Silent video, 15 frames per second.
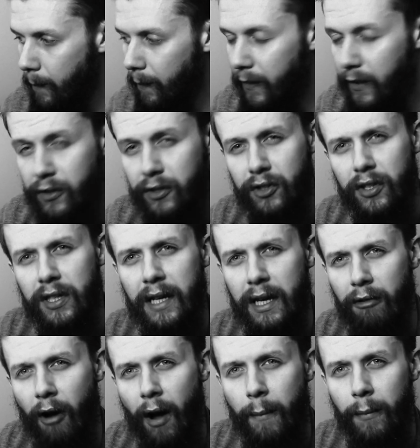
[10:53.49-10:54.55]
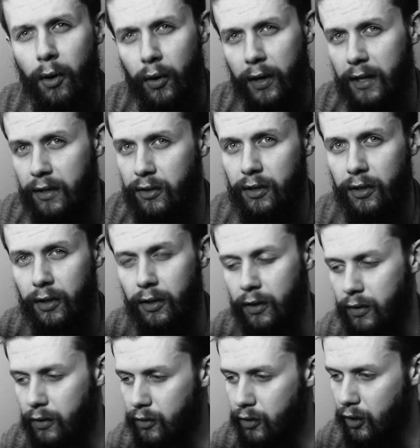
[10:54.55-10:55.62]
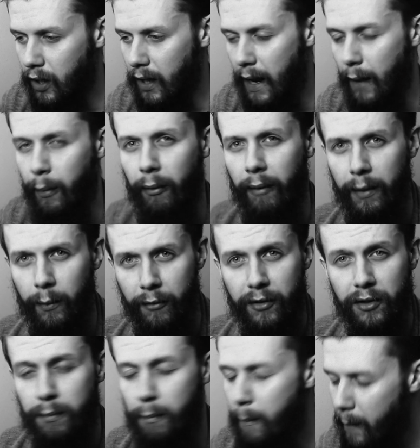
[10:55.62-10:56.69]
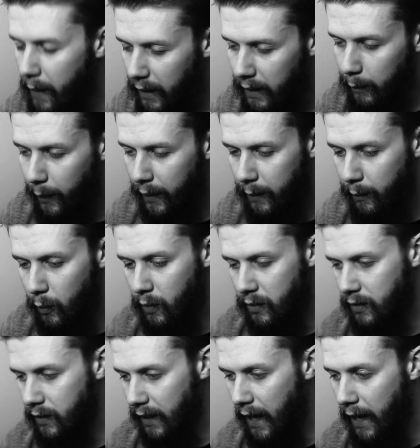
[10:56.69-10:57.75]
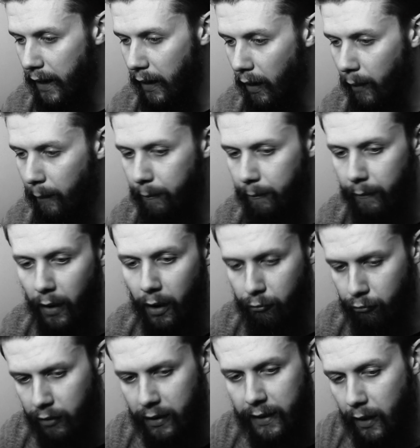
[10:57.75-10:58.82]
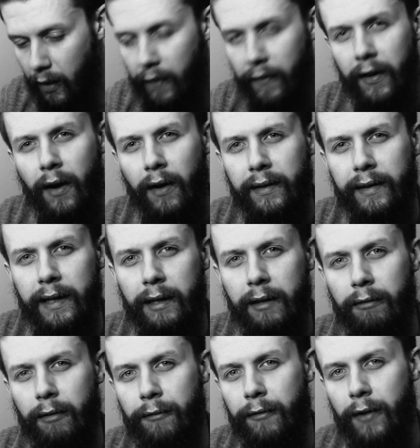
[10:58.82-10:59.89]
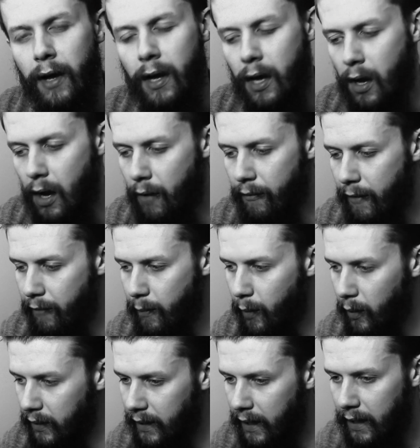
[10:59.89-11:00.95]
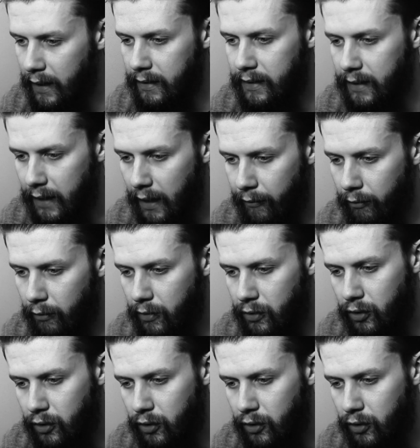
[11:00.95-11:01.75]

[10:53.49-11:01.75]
This is the year I am looking to collaborate with as many people as I can. I really like the idea of everybody getting together and